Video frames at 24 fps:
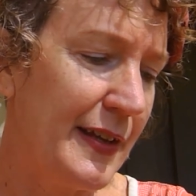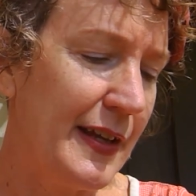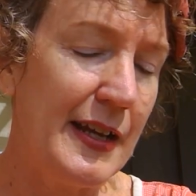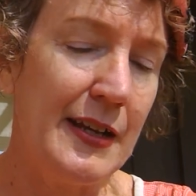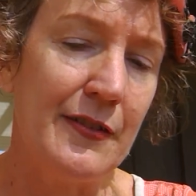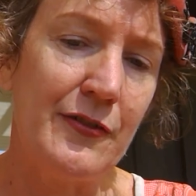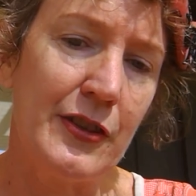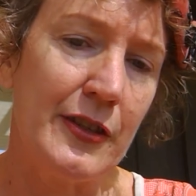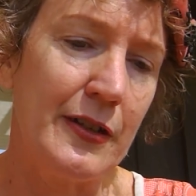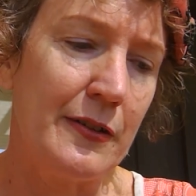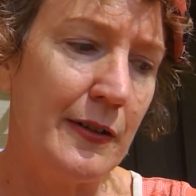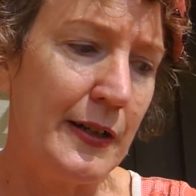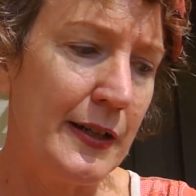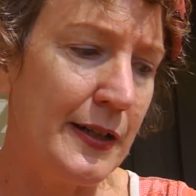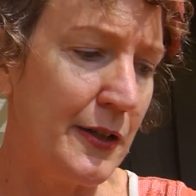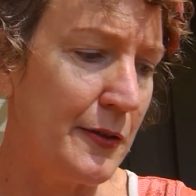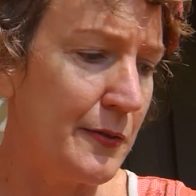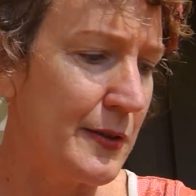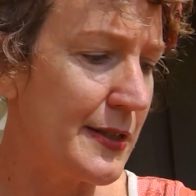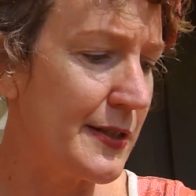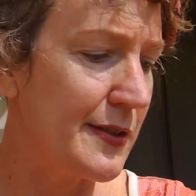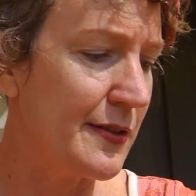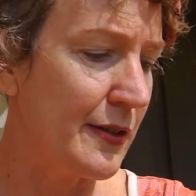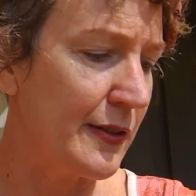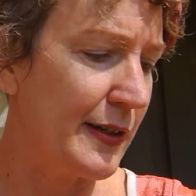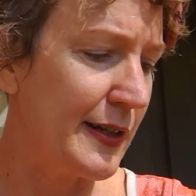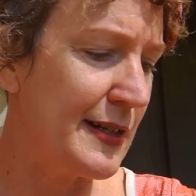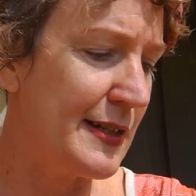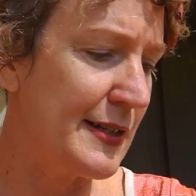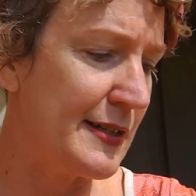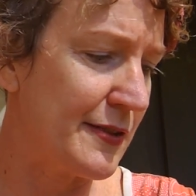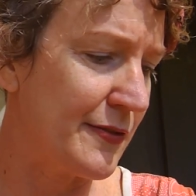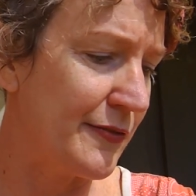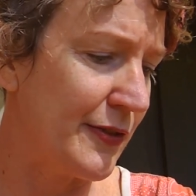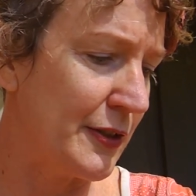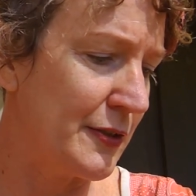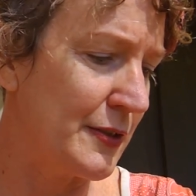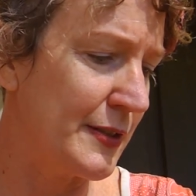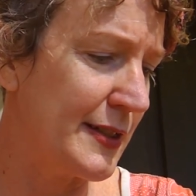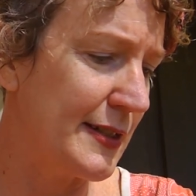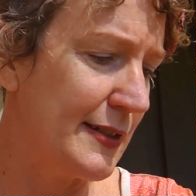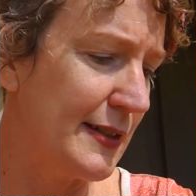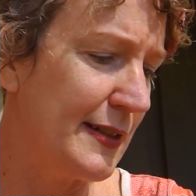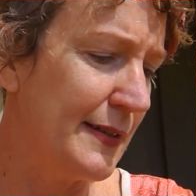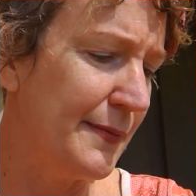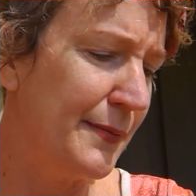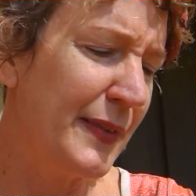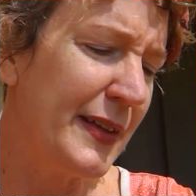Even though I know it's not his fault.
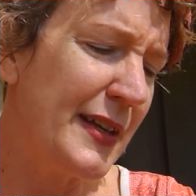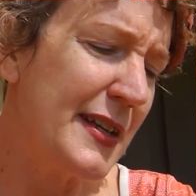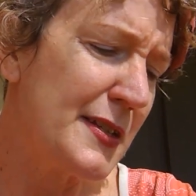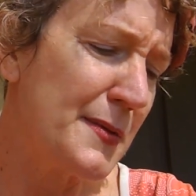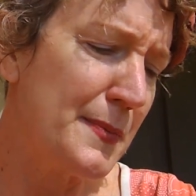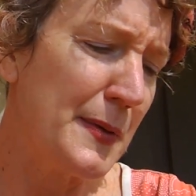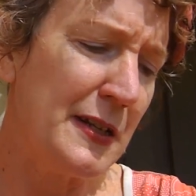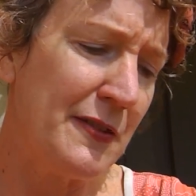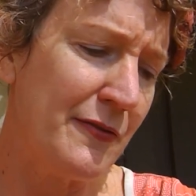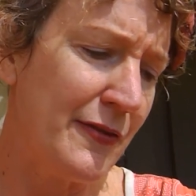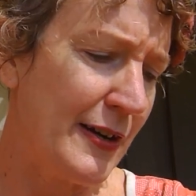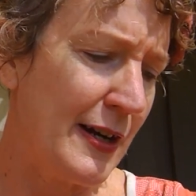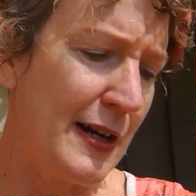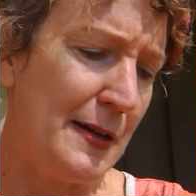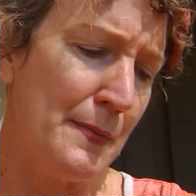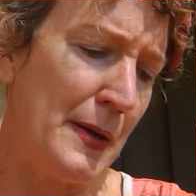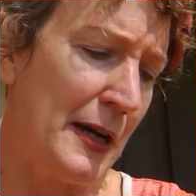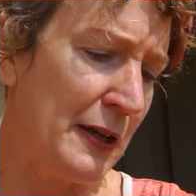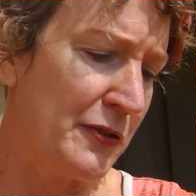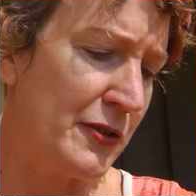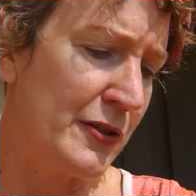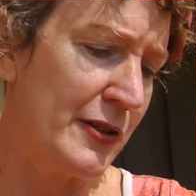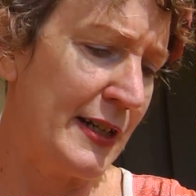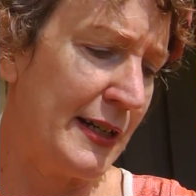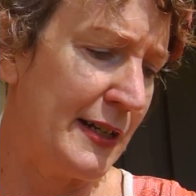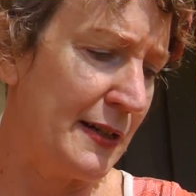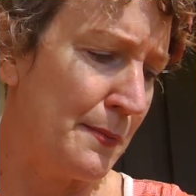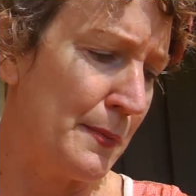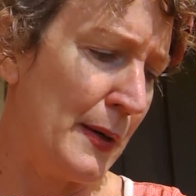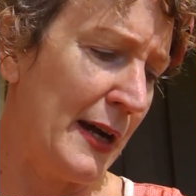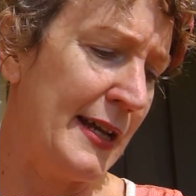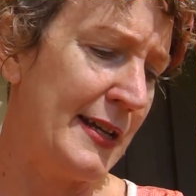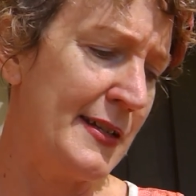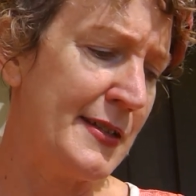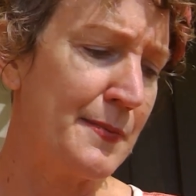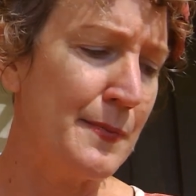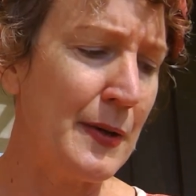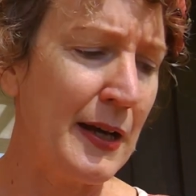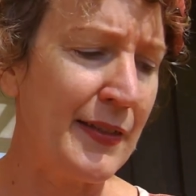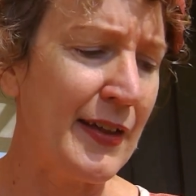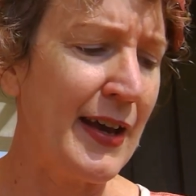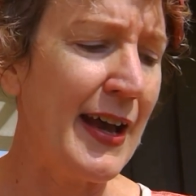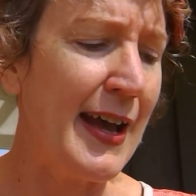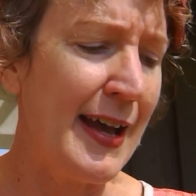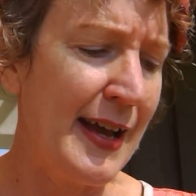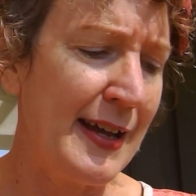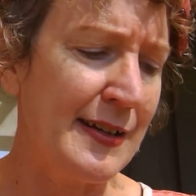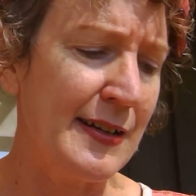He has been very maltreated by his
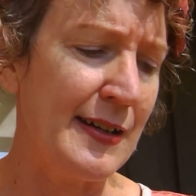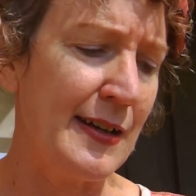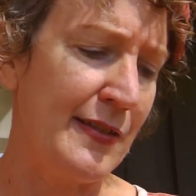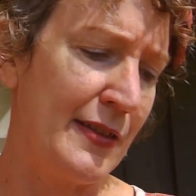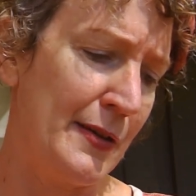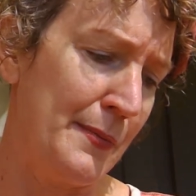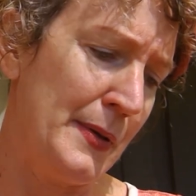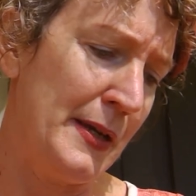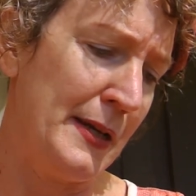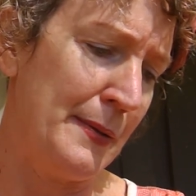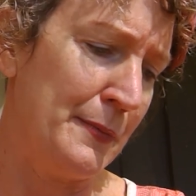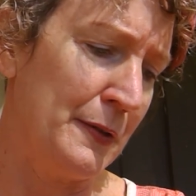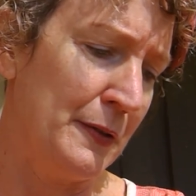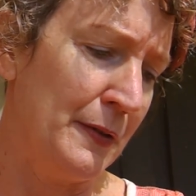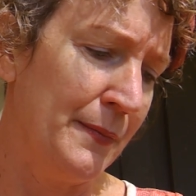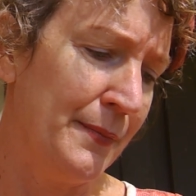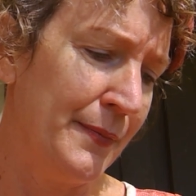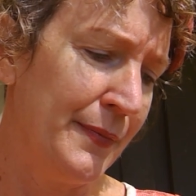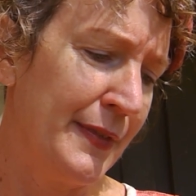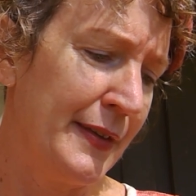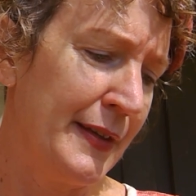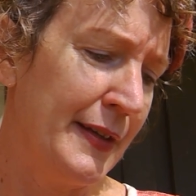mother and other people.